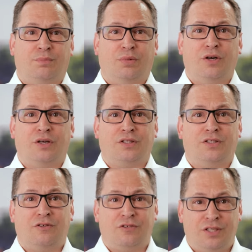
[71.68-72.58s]
the
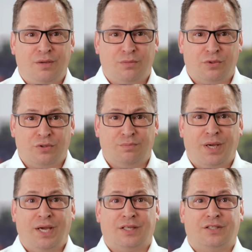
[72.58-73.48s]
products are assembled and
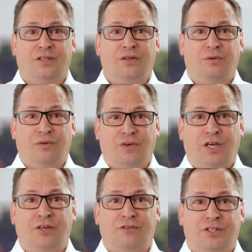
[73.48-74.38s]
packed with
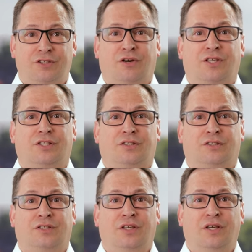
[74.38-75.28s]
clear
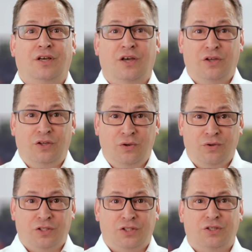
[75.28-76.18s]
instructions. You
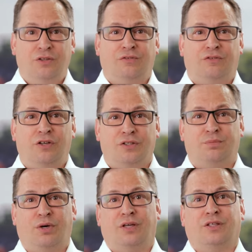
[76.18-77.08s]
can choose
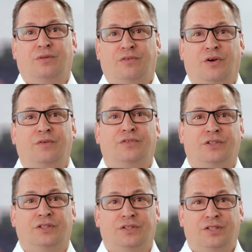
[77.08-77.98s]
Frost products with
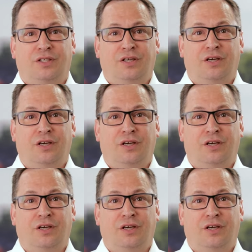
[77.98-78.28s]
confidence,